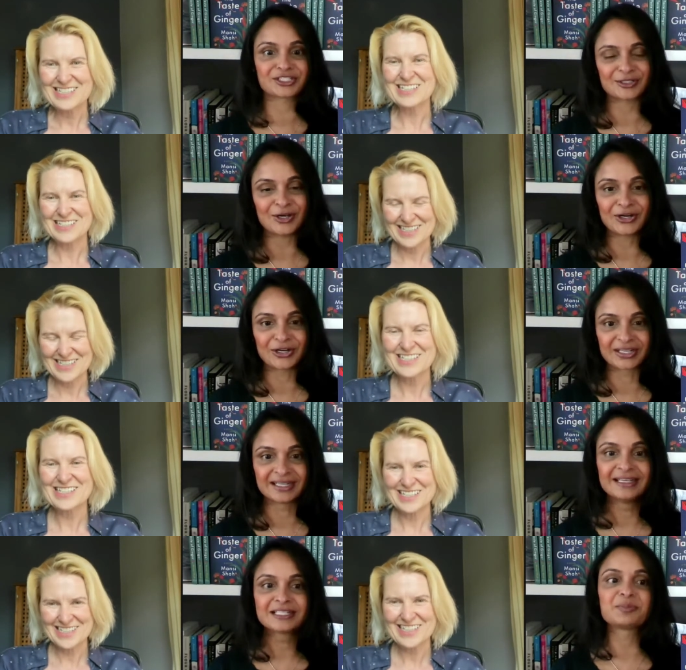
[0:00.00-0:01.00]

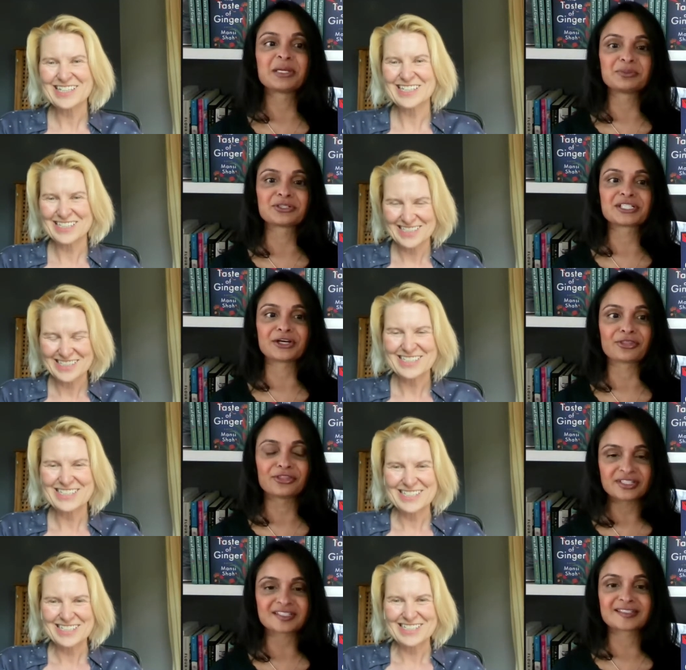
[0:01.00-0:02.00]
Speaker 1: long to be able to tell
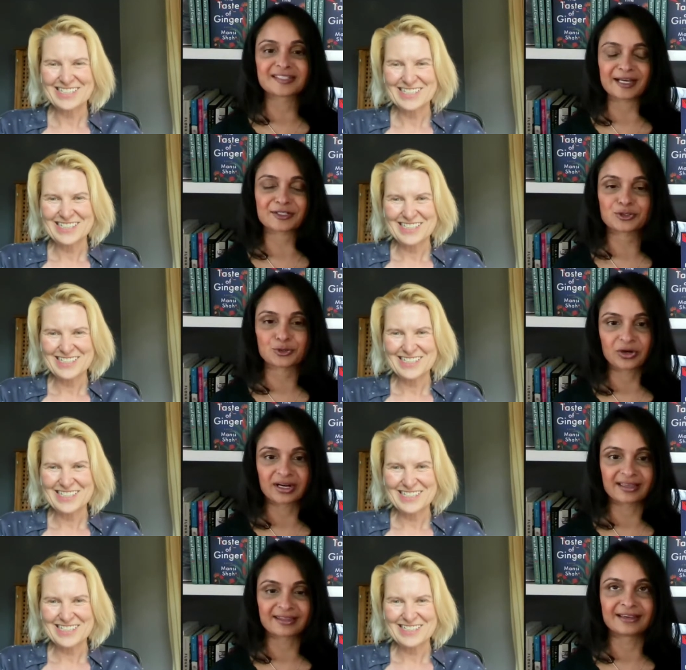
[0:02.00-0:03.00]
this exact
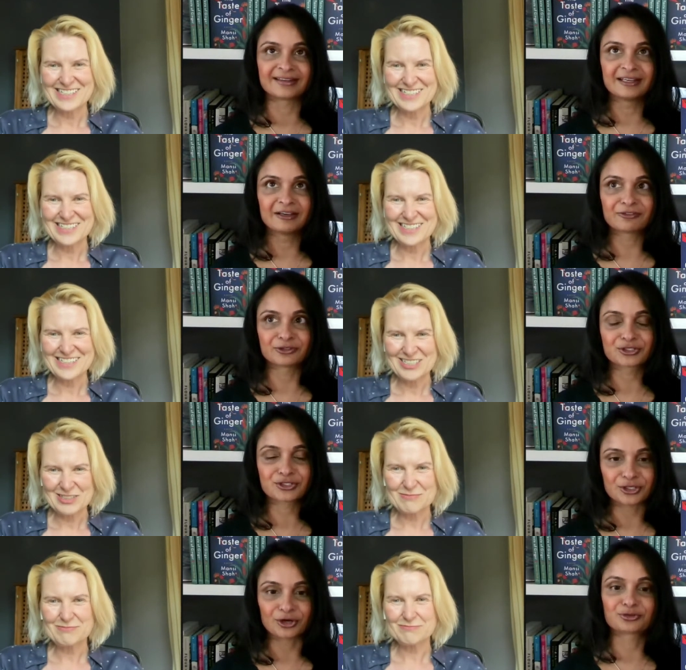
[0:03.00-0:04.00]
story that
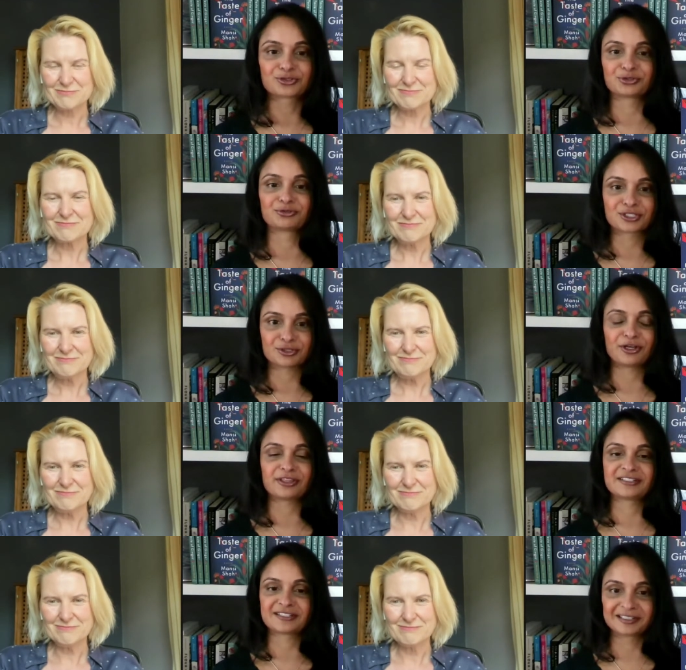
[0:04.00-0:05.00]
feels so true and so
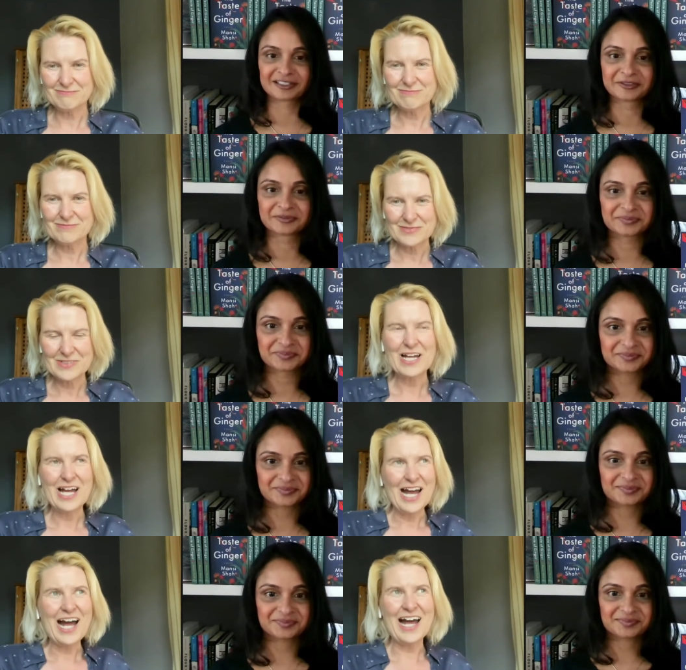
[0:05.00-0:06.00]
authentic.
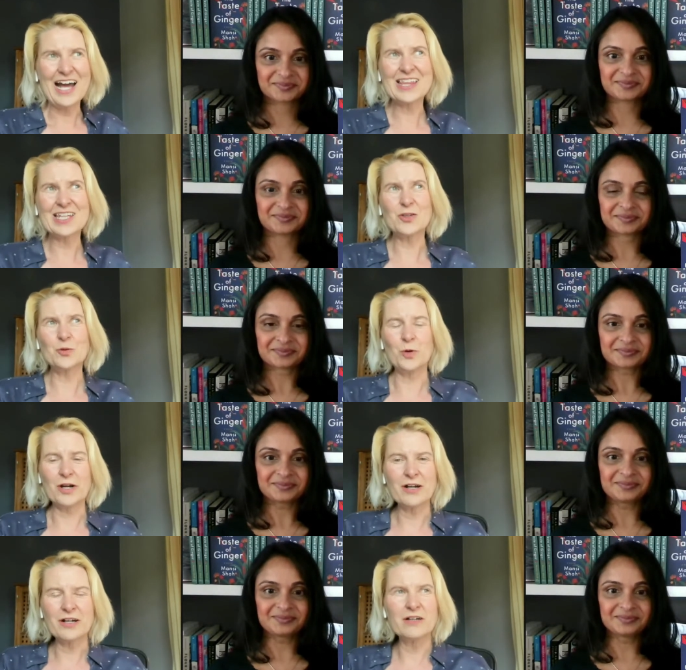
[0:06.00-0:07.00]
Speaker 2: I think you
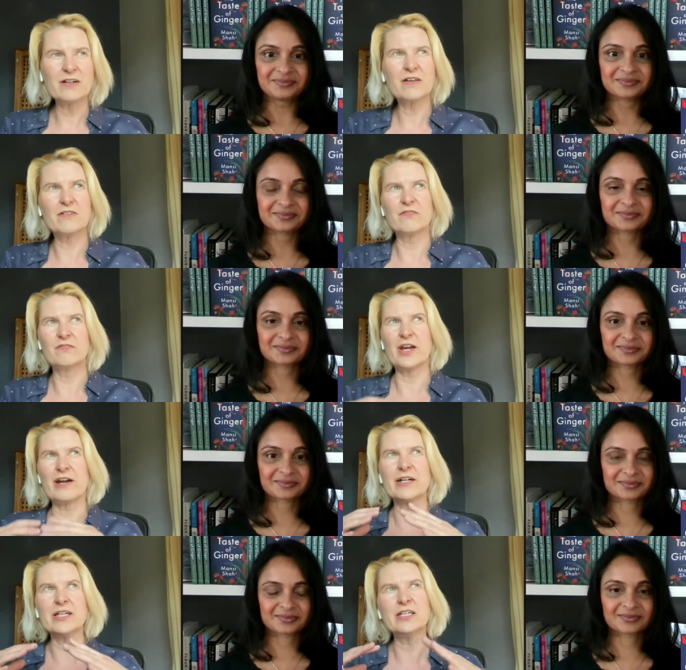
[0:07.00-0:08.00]
were
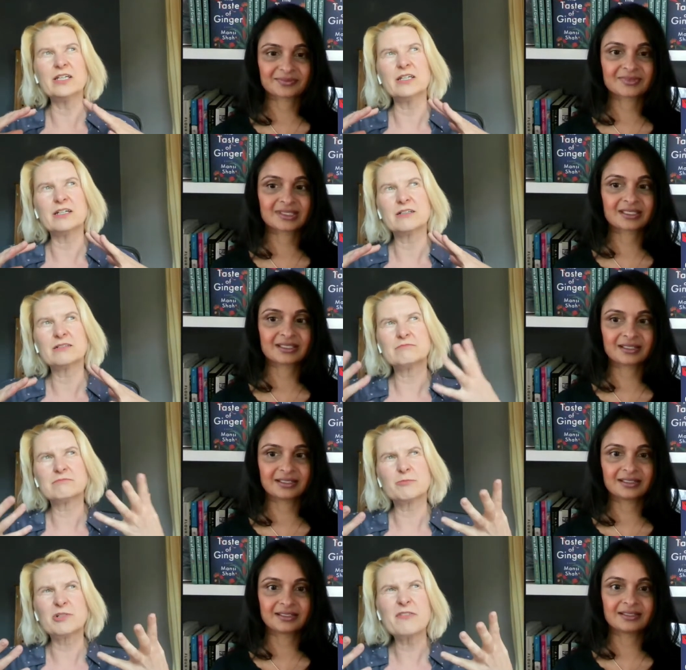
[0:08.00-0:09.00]
very...
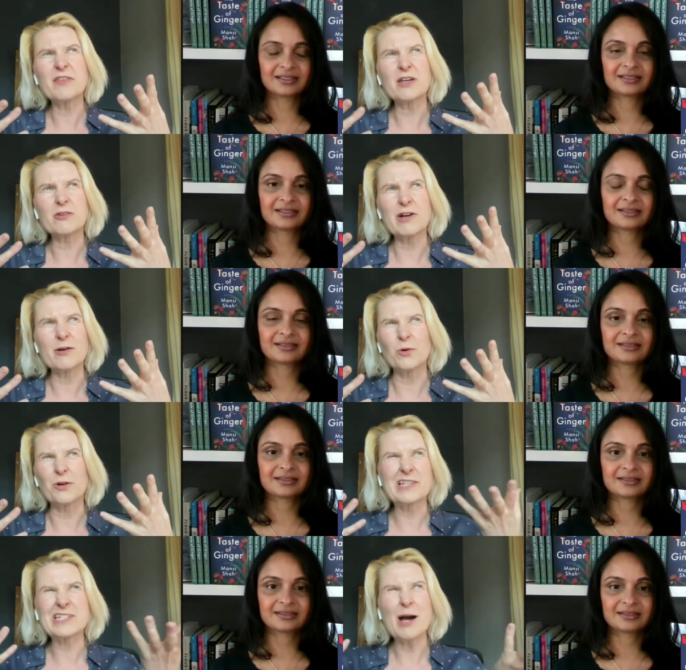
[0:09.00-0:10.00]
I'm trying to think of the right
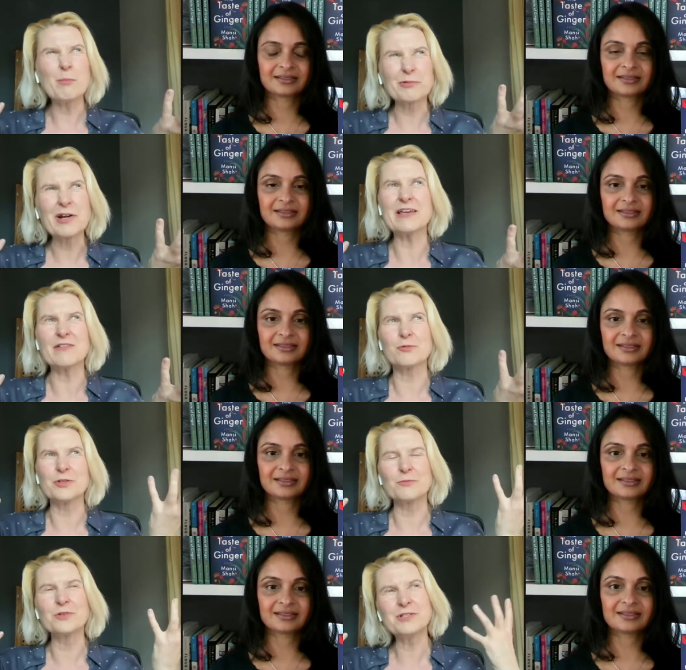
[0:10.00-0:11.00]
word. It's not brave.
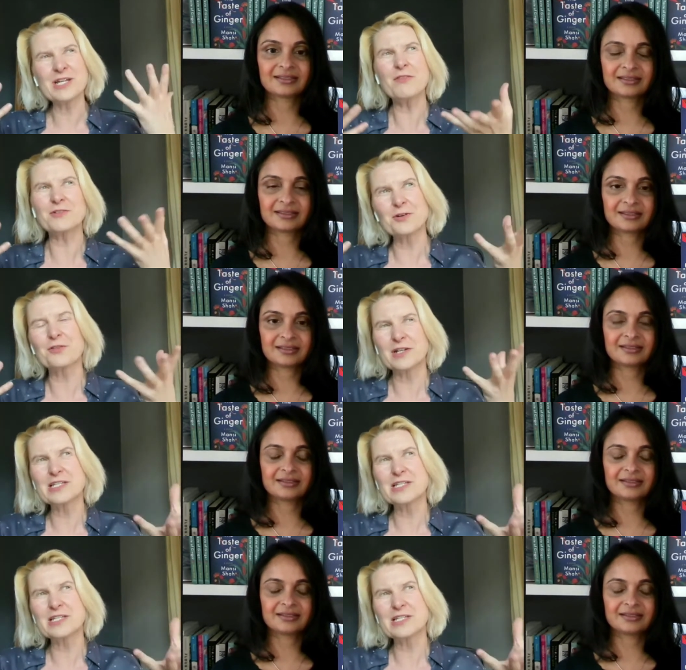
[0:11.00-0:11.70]
When you tell the truth, it is